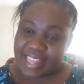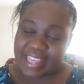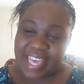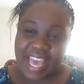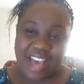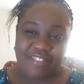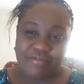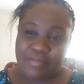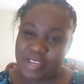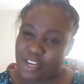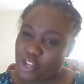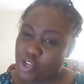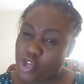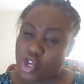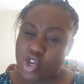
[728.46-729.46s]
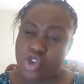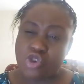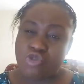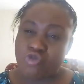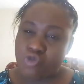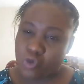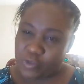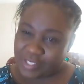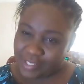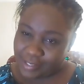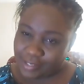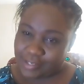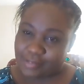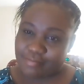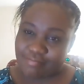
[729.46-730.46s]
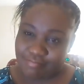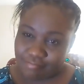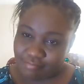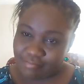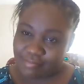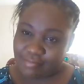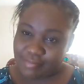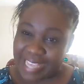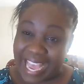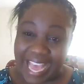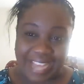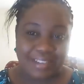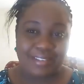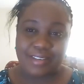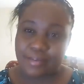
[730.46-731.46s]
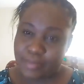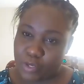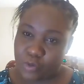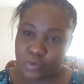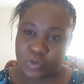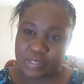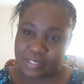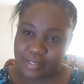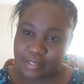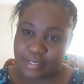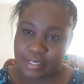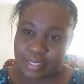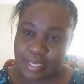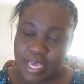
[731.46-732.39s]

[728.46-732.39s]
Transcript: They have been used and abused.